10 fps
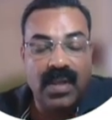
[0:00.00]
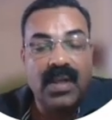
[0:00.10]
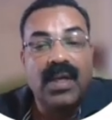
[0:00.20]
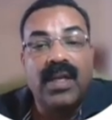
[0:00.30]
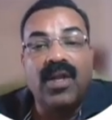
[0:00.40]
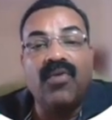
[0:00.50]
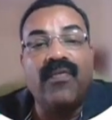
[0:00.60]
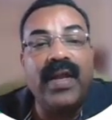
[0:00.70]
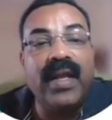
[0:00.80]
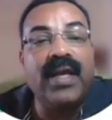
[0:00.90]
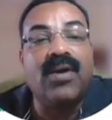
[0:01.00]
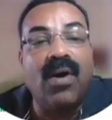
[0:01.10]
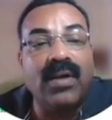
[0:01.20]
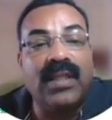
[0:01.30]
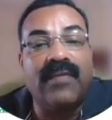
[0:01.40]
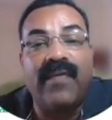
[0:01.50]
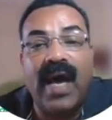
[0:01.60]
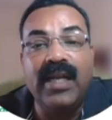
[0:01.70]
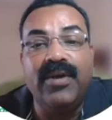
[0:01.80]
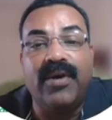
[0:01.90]
Now when I got the
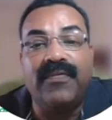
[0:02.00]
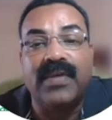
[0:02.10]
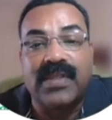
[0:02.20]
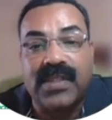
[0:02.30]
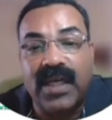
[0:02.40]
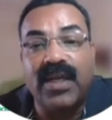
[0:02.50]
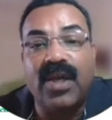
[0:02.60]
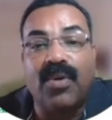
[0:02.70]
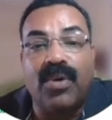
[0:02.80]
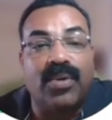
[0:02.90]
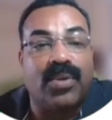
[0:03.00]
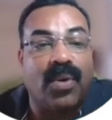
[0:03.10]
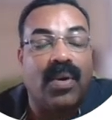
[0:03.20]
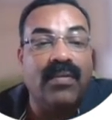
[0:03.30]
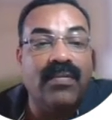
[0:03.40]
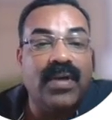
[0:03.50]
value of z equal to 12,